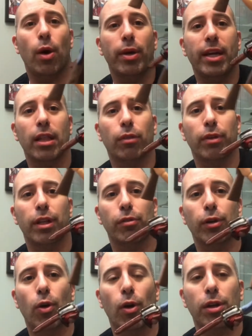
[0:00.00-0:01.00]
only getting three and three
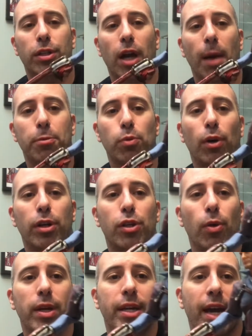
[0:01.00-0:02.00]
quarters cups? Well, he's
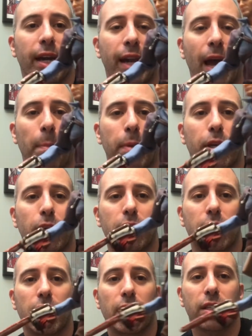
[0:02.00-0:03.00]
only getting that because
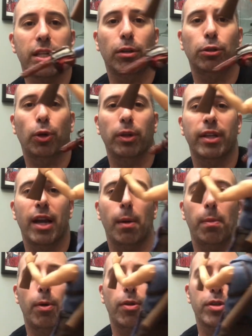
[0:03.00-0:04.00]
of the uh, single jointed elbow.